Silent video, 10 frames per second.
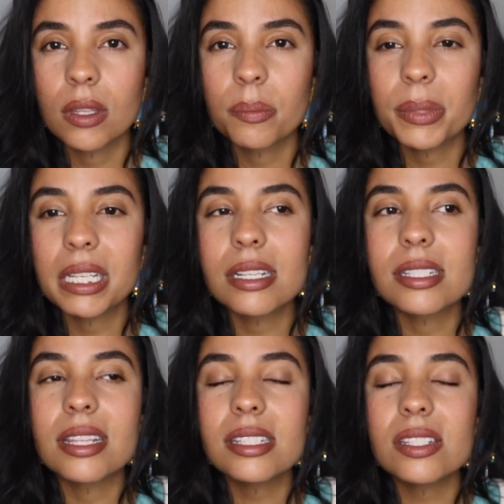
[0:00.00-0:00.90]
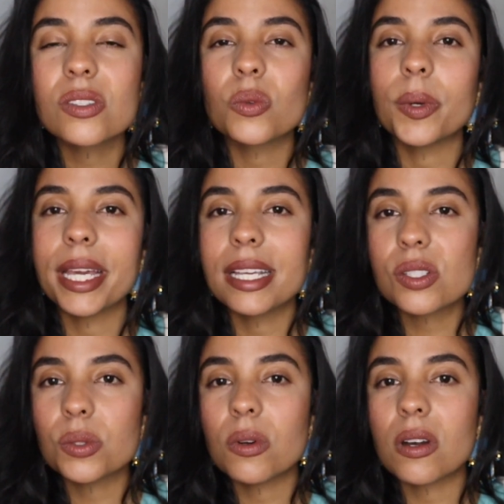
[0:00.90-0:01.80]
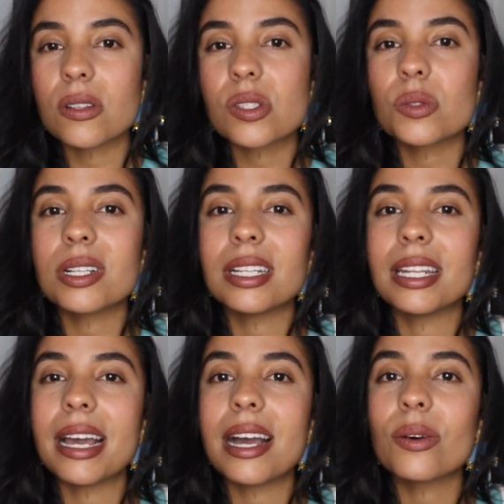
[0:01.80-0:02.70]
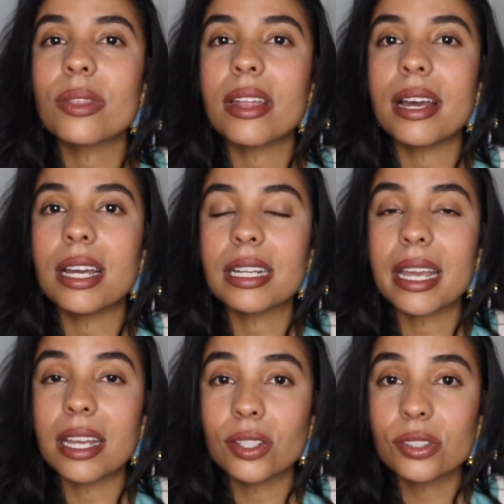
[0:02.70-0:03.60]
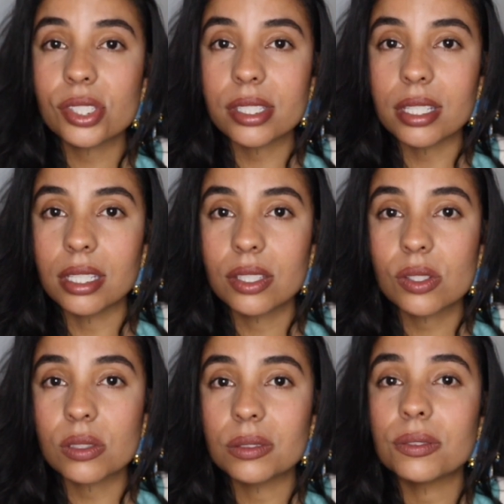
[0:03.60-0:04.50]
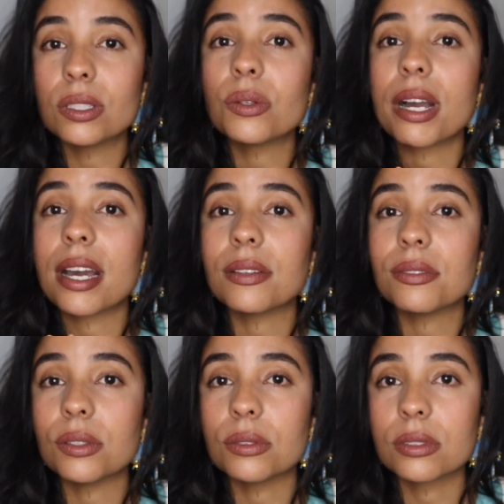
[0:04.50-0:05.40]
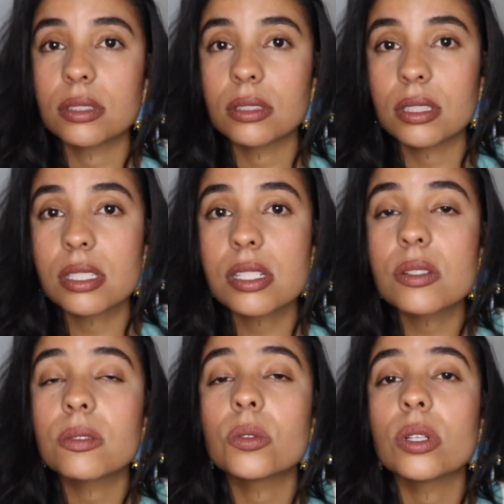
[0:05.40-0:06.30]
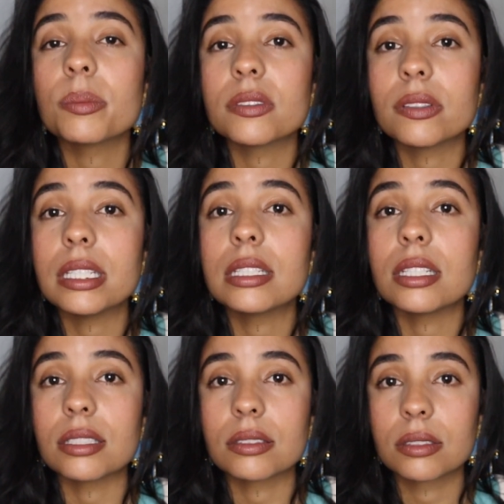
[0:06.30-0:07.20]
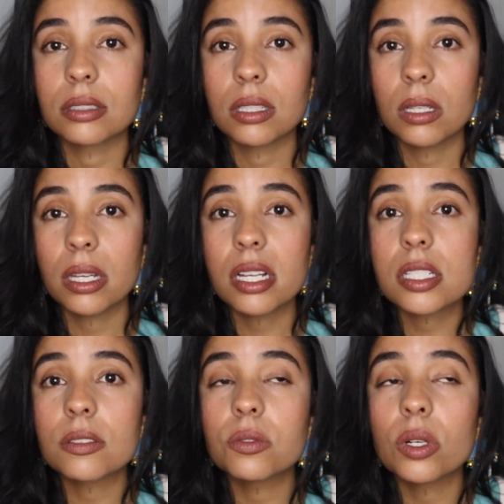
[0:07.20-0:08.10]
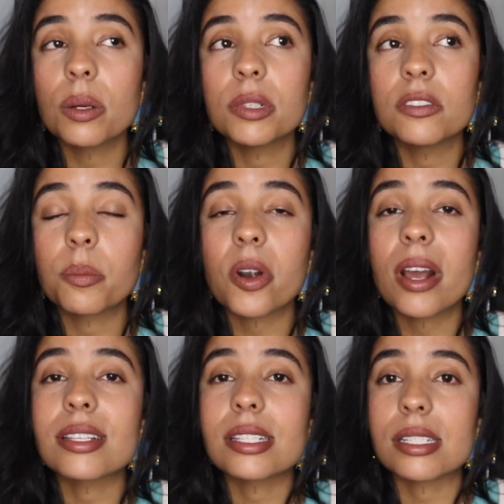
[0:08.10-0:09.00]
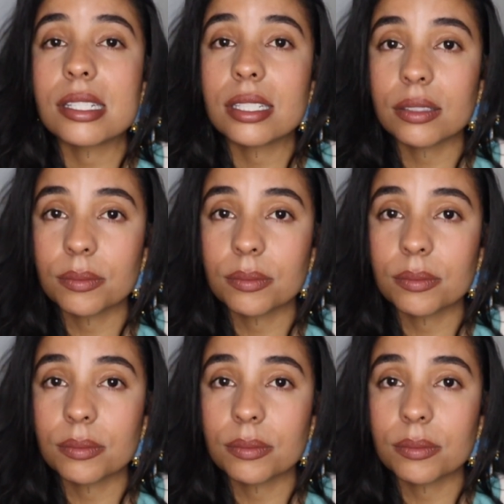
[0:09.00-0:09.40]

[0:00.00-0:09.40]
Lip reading: Because this is a way to also allow that energy to flow out of you. This is a form of healing. It's a form of processing.